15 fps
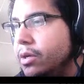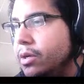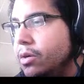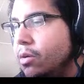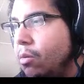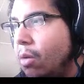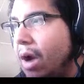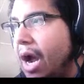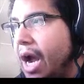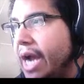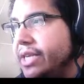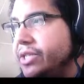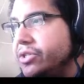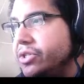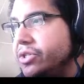Why
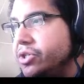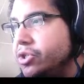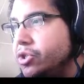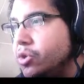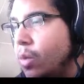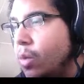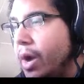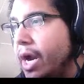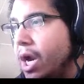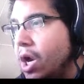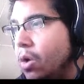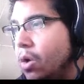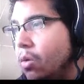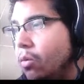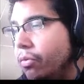is the square
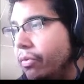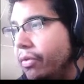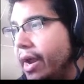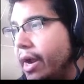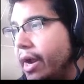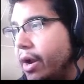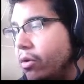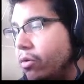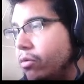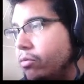there?